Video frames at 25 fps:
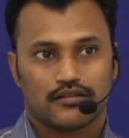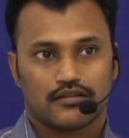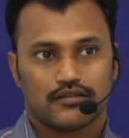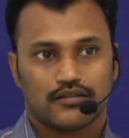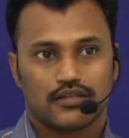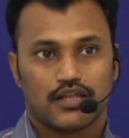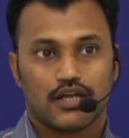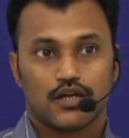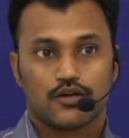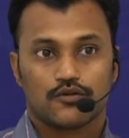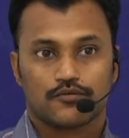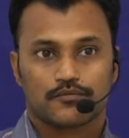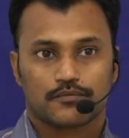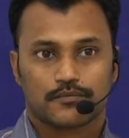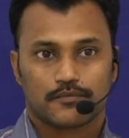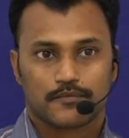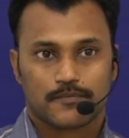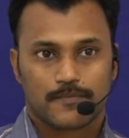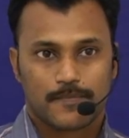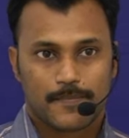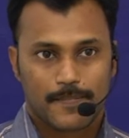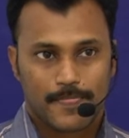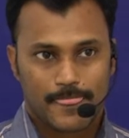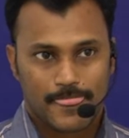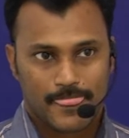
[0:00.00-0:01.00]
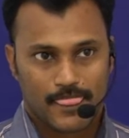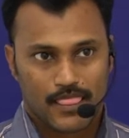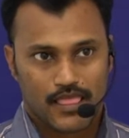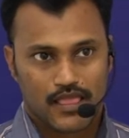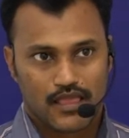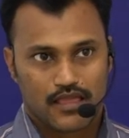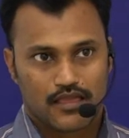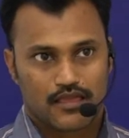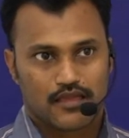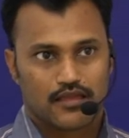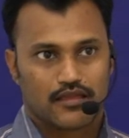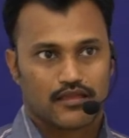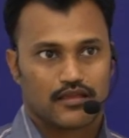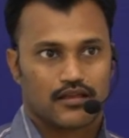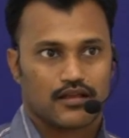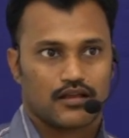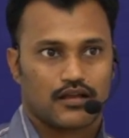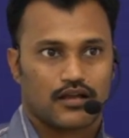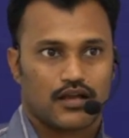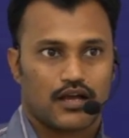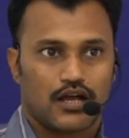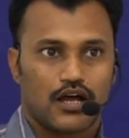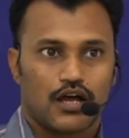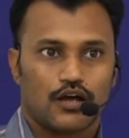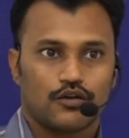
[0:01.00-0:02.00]
Now,
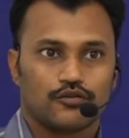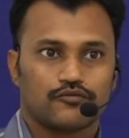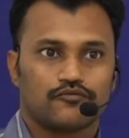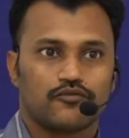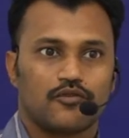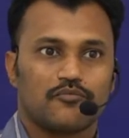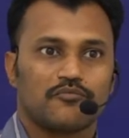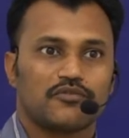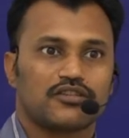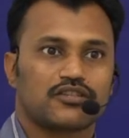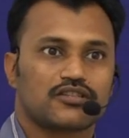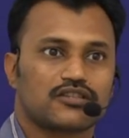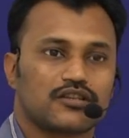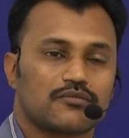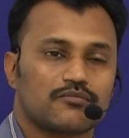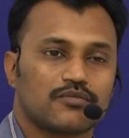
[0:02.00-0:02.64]
A House for Mr.